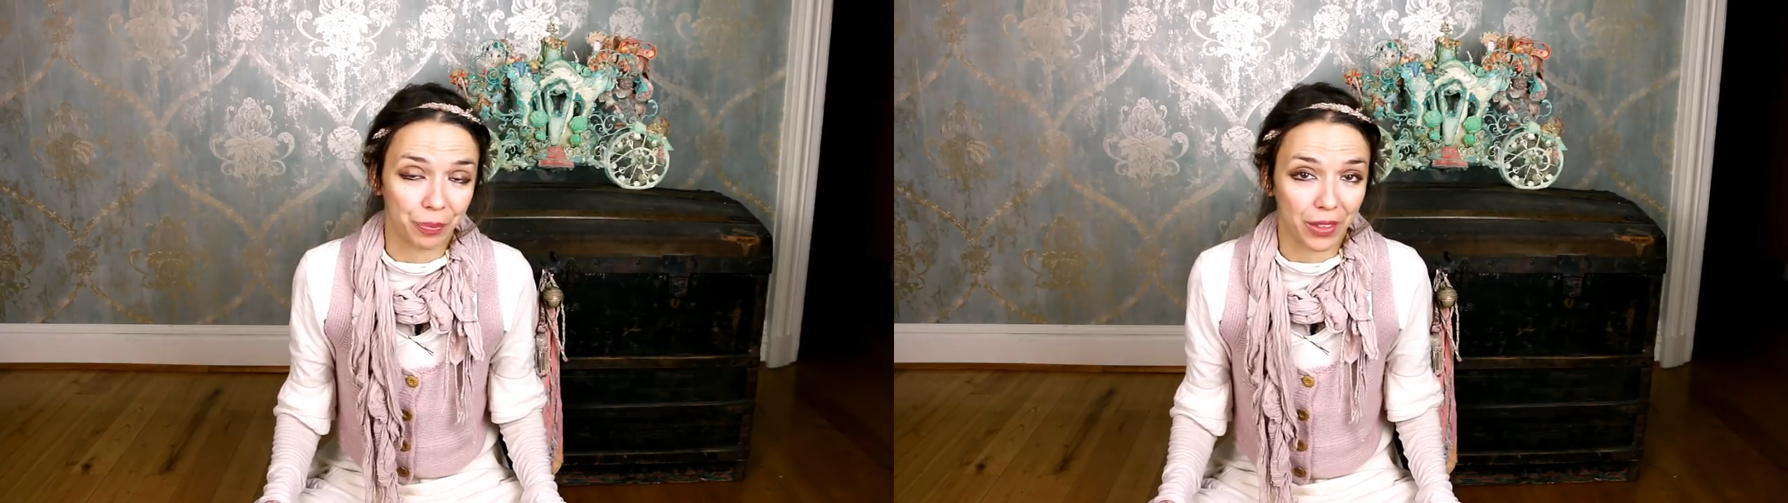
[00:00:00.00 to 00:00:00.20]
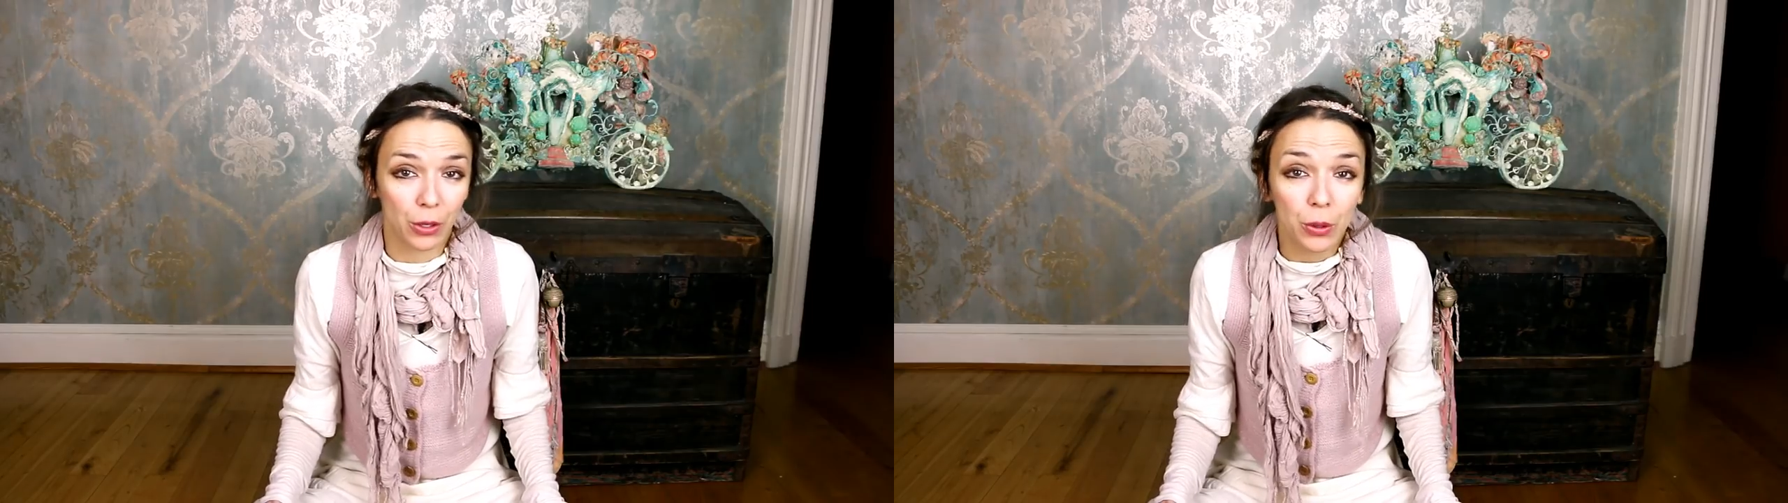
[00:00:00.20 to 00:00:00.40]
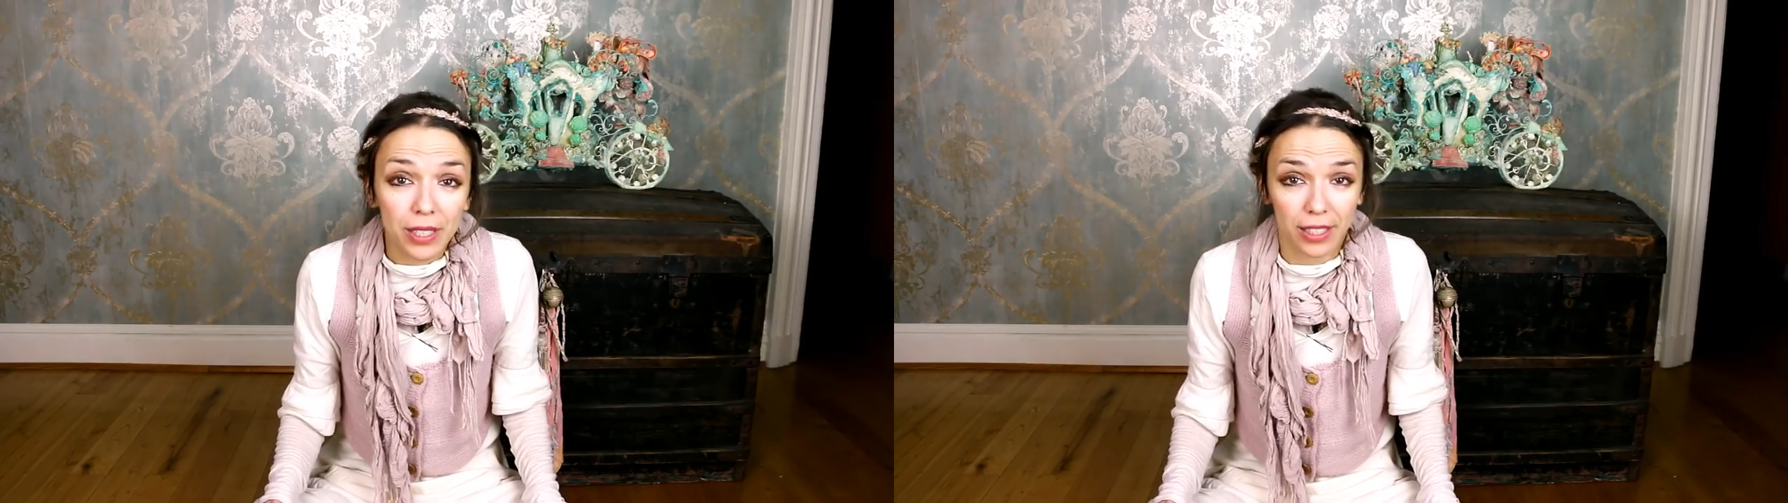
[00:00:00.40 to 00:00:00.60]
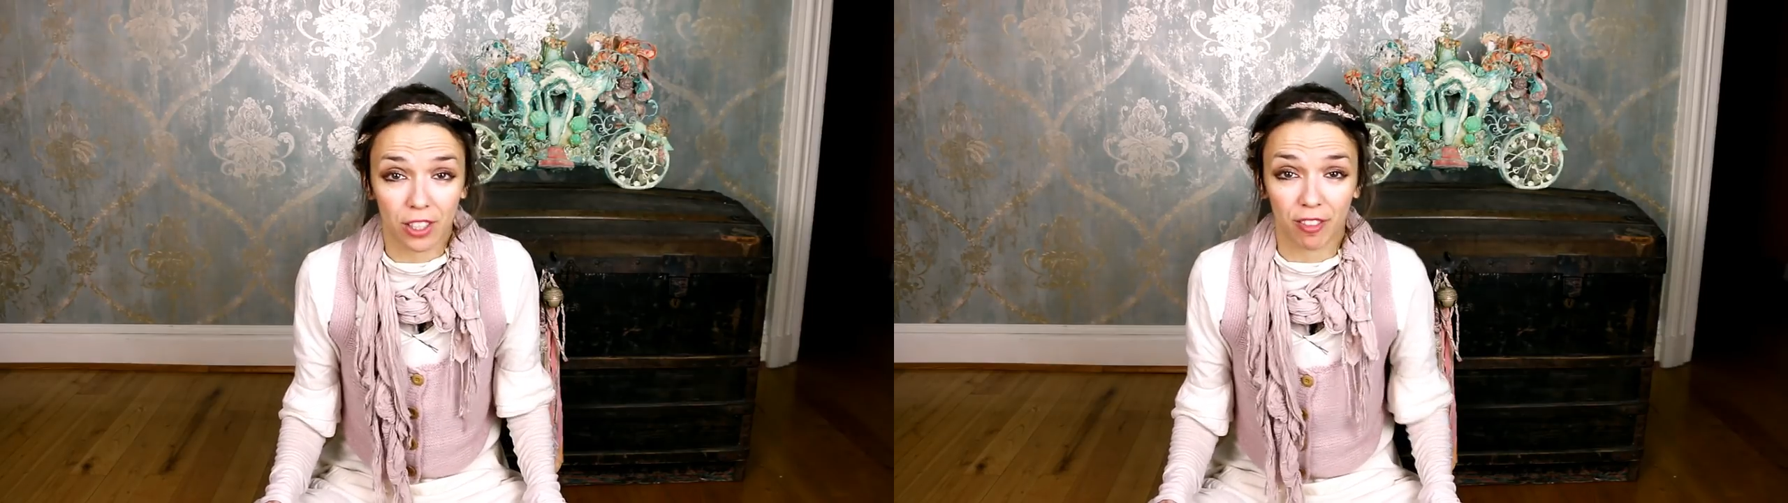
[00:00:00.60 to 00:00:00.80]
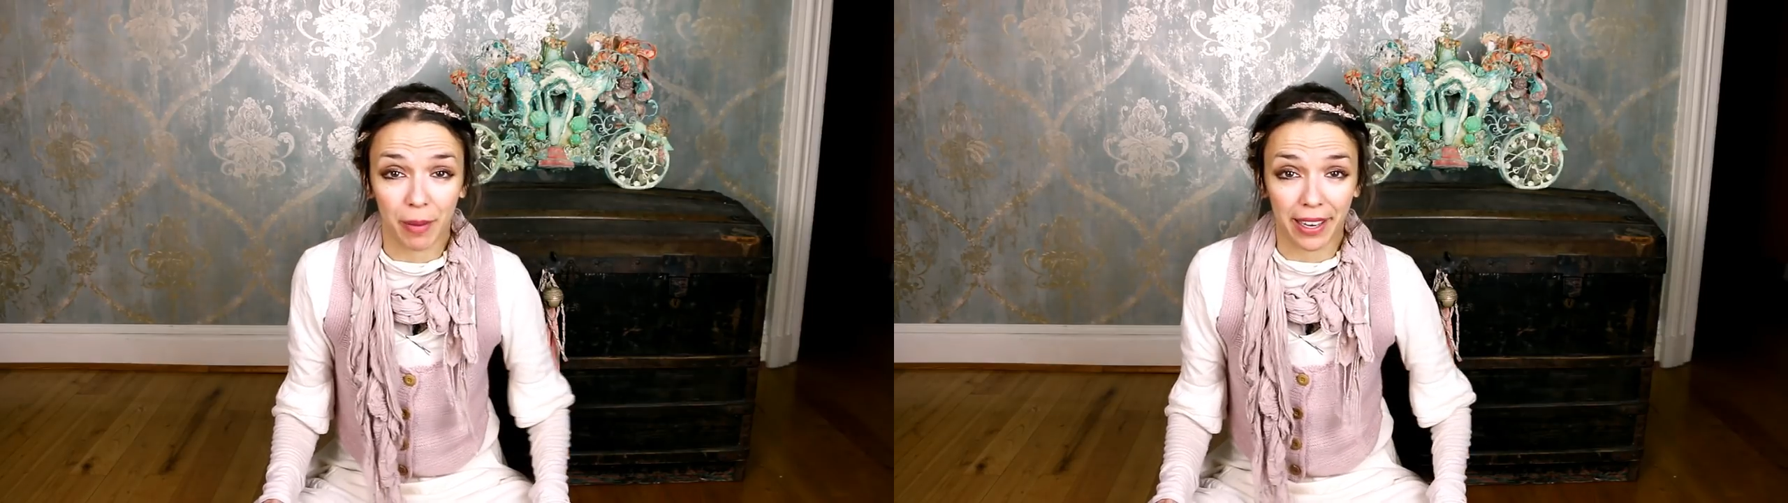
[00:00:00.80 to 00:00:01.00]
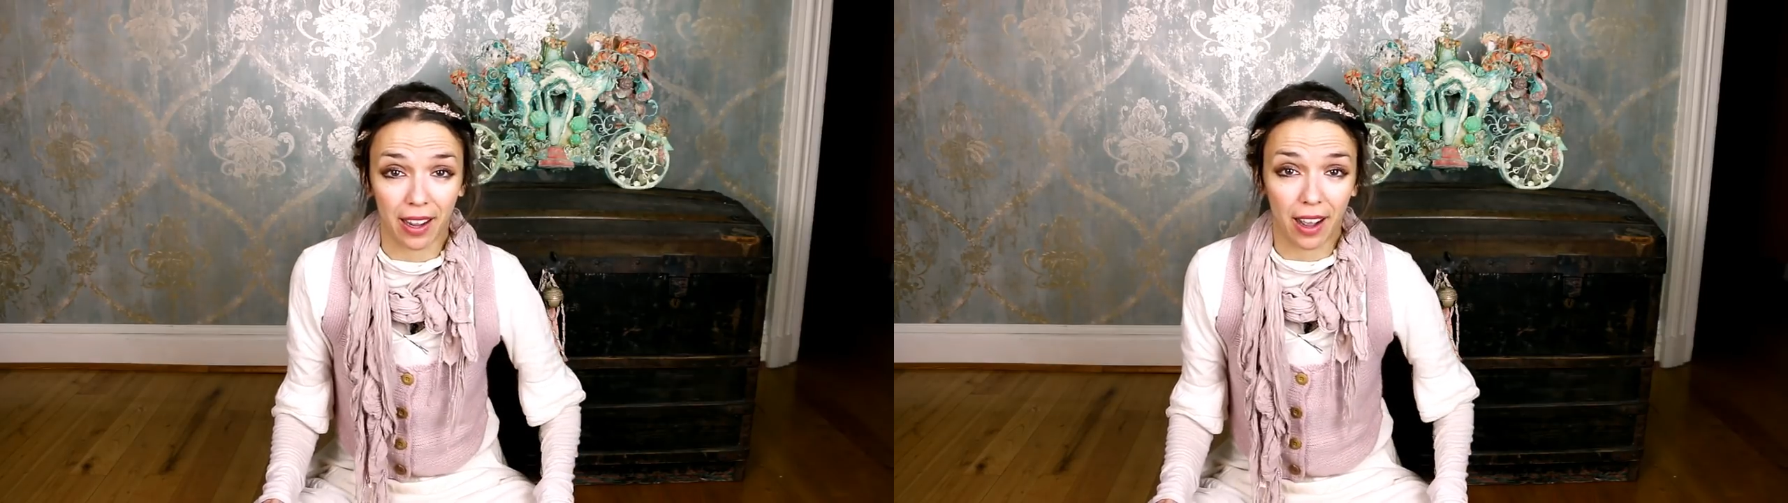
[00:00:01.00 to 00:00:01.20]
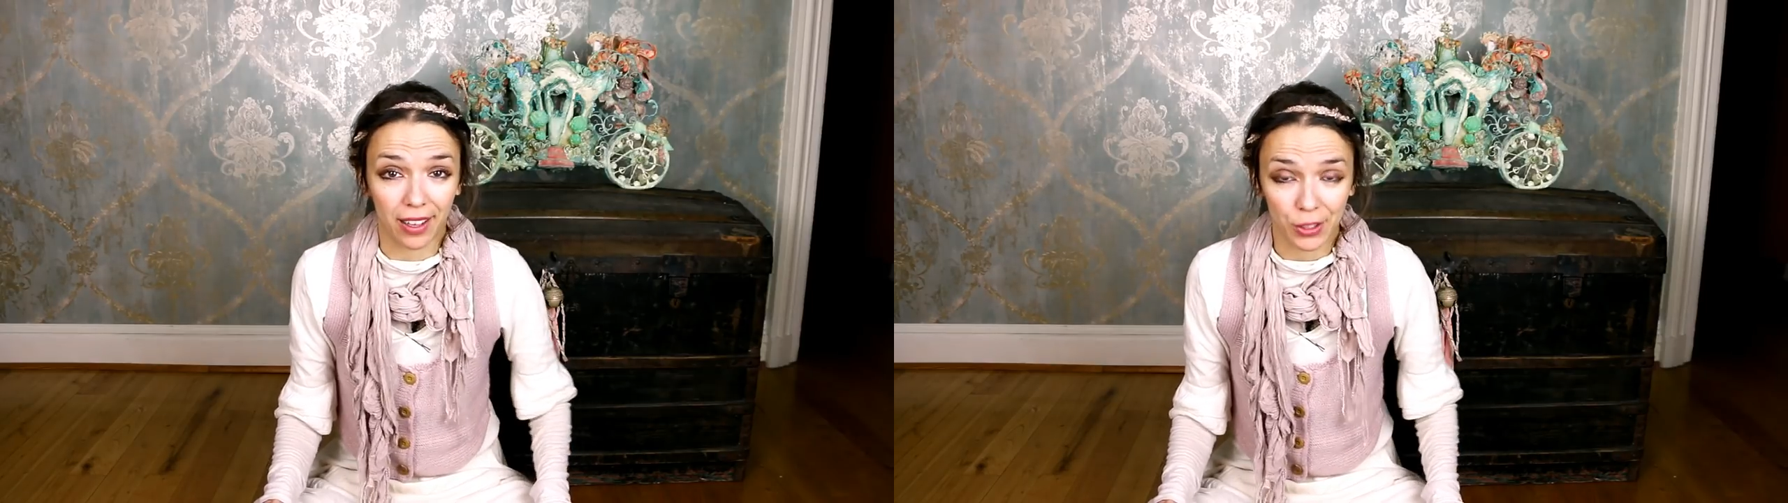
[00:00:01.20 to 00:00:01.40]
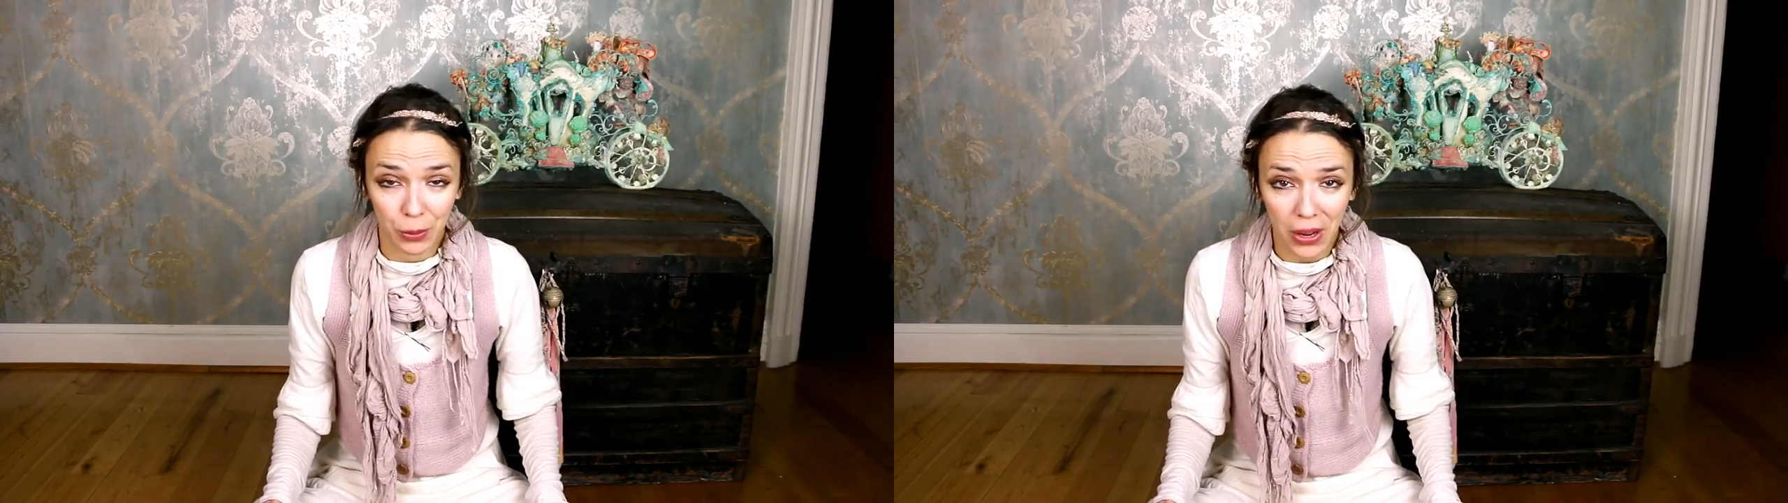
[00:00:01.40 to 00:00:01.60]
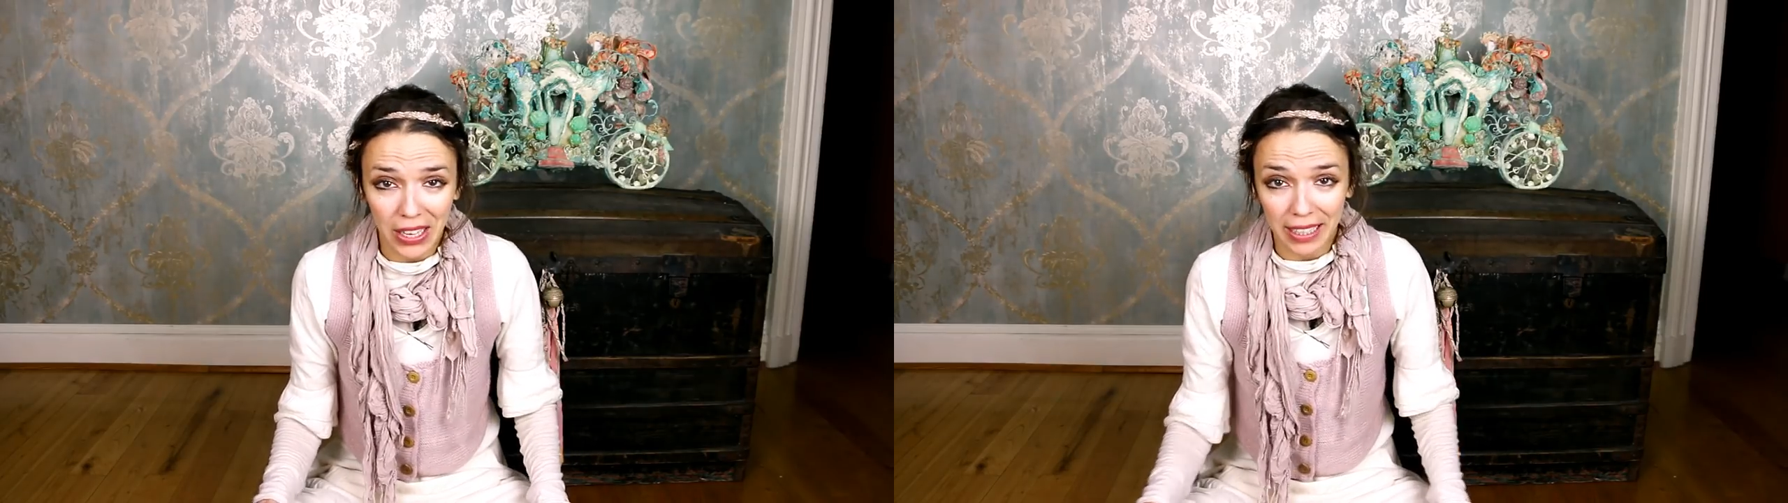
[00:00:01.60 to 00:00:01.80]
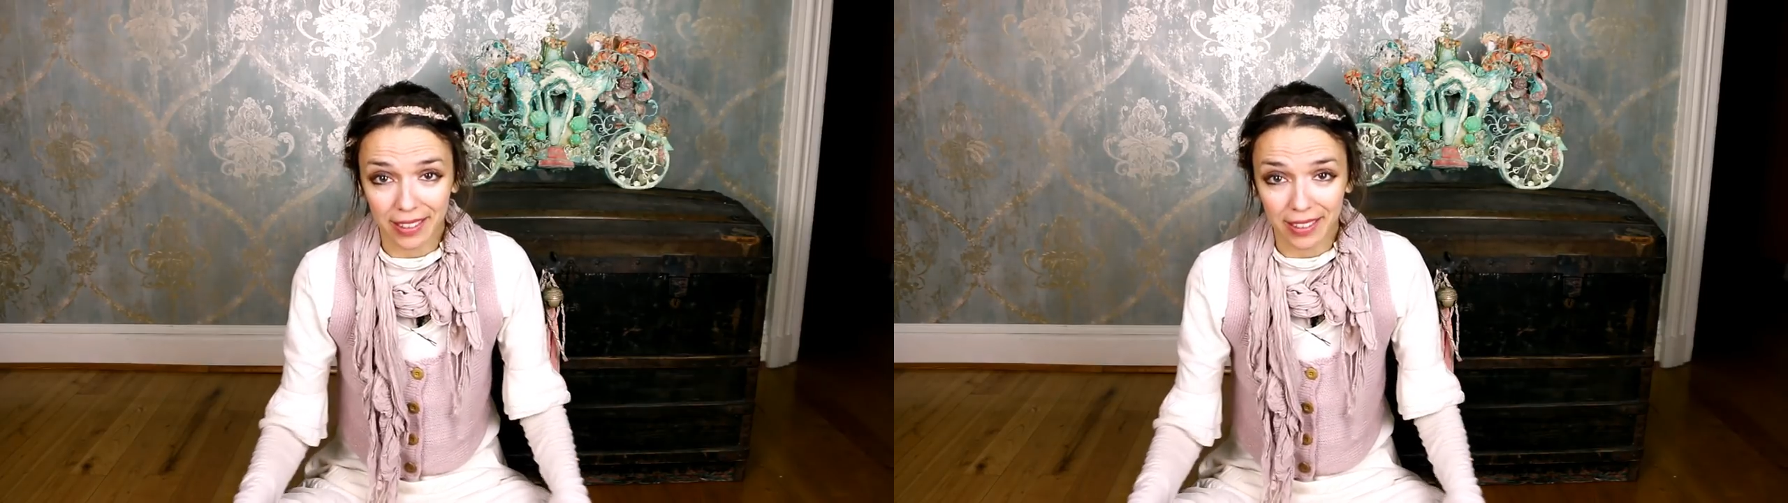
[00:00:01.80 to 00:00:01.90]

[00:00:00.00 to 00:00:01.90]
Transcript: usage of my artwork